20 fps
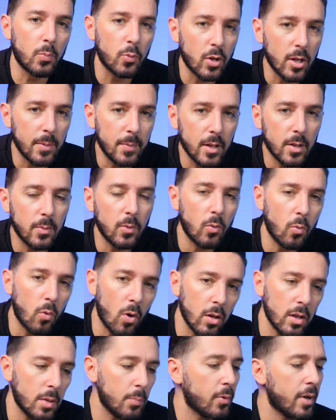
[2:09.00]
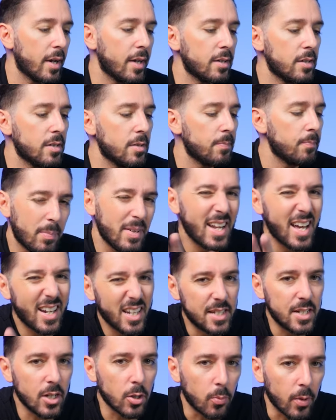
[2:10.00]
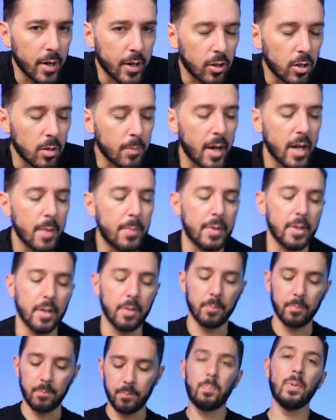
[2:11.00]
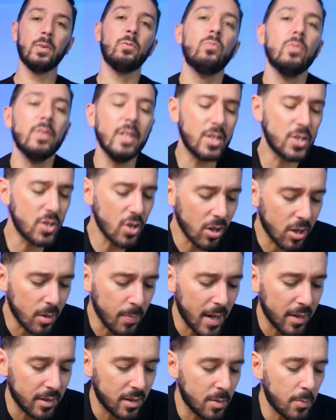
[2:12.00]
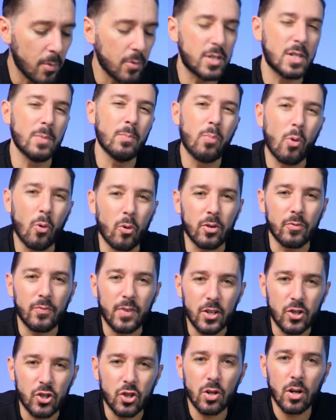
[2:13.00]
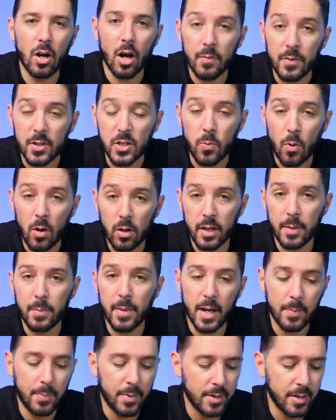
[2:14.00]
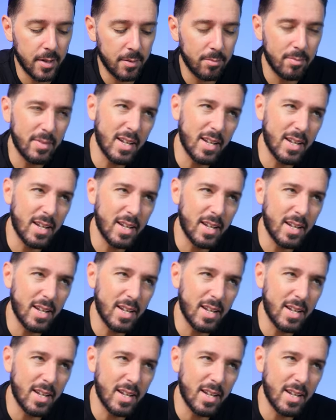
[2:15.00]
a premium wallet brand, but not a deal breaker in my opinion. But let's talk about the most important feature of this wallet in my opinion,